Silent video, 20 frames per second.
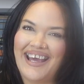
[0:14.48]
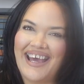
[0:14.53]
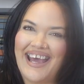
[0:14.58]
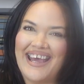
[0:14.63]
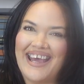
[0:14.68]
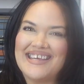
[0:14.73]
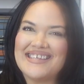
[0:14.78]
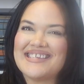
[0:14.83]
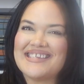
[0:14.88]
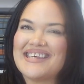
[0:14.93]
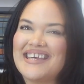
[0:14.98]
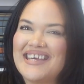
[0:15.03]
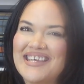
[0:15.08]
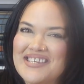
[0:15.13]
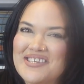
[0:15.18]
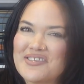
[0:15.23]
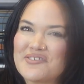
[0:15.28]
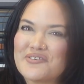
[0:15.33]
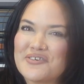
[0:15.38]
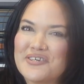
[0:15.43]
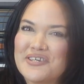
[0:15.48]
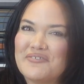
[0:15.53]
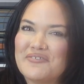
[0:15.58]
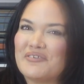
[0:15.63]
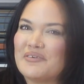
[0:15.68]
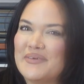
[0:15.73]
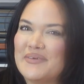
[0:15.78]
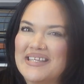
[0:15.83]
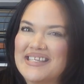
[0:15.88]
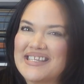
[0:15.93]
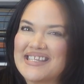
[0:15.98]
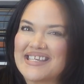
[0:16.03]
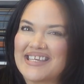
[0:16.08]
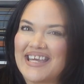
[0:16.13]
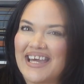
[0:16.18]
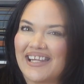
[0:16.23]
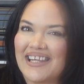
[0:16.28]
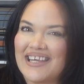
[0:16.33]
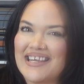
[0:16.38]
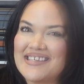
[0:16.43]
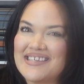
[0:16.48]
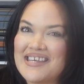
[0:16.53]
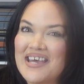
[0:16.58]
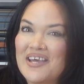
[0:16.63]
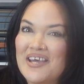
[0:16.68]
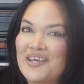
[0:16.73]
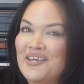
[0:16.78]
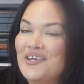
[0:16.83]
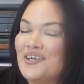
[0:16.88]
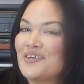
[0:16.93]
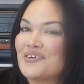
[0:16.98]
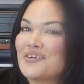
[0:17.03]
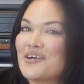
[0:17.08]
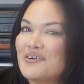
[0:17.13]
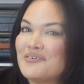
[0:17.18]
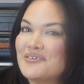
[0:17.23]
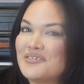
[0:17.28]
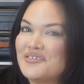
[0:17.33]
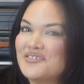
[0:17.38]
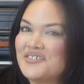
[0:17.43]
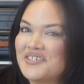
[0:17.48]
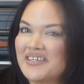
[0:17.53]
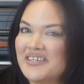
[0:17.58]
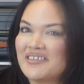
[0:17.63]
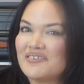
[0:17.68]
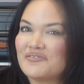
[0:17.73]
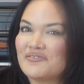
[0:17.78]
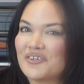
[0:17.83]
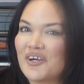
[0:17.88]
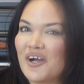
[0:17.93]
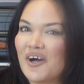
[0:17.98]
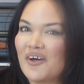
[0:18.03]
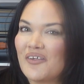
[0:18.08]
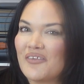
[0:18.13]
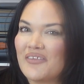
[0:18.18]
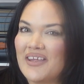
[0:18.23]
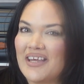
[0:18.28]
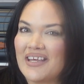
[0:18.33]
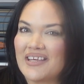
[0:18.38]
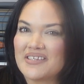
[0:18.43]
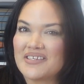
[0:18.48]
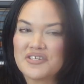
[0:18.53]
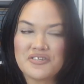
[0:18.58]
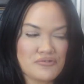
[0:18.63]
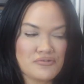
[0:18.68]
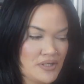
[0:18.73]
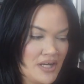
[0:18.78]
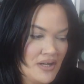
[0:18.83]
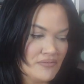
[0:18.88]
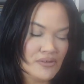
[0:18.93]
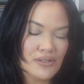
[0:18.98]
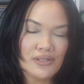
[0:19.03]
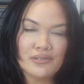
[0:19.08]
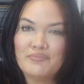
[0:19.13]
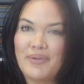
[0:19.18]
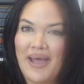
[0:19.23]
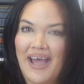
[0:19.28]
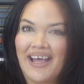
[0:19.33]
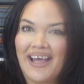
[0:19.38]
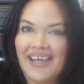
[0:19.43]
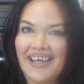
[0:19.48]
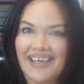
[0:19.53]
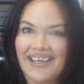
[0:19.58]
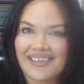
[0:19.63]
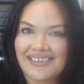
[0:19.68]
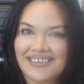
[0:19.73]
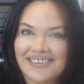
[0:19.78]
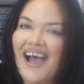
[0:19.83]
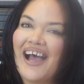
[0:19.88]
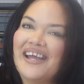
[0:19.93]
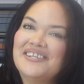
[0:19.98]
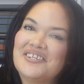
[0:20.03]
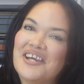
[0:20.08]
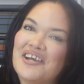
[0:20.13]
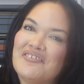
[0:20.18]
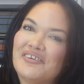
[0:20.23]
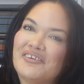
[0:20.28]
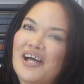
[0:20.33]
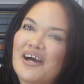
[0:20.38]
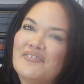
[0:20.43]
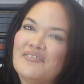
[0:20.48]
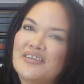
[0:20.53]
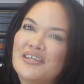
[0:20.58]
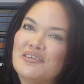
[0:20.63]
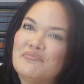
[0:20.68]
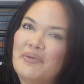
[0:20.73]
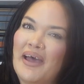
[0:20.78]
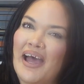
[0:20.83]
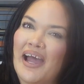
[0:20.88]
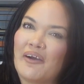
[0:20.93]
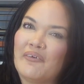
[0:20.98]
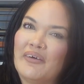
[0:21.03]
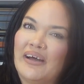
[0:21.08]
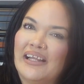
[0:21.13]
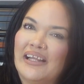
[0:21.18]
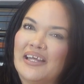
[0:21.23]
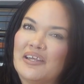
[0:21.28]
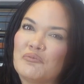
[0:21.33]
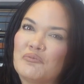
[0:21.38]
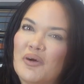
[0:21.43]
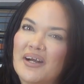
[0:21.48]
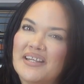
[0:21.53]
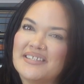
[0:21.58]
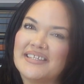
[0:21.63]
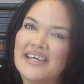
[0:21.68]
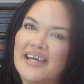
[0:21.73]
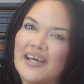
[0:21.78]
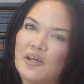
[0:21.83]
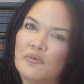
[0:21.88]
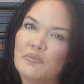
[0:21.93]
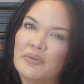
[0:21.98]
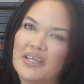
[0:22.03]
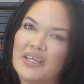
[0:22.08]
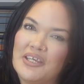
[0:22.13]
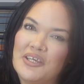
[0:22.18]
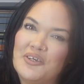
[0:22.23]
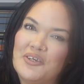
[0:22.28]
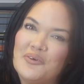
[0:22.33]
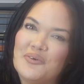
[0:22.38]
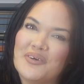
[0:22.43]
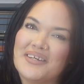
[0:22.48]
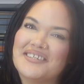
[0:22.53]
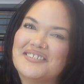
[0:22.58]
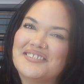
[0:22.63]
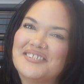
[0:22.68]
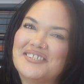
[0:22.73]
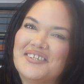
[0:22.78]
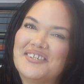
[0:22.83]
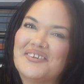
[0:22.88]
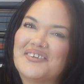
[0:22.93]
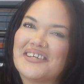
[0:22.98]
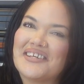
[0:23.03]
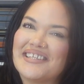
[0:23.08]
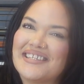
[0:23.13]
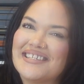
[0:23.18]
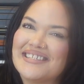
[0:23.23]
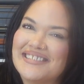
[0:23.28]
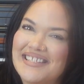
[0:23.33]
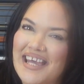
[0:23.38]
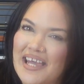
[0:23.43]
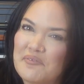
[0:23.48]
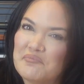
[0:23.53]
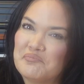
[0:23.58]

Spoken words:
guys, it's Lauren from It's the Kellys, your go-to channel for all things travel and packing. I travel often and pack well and want to help you do the same.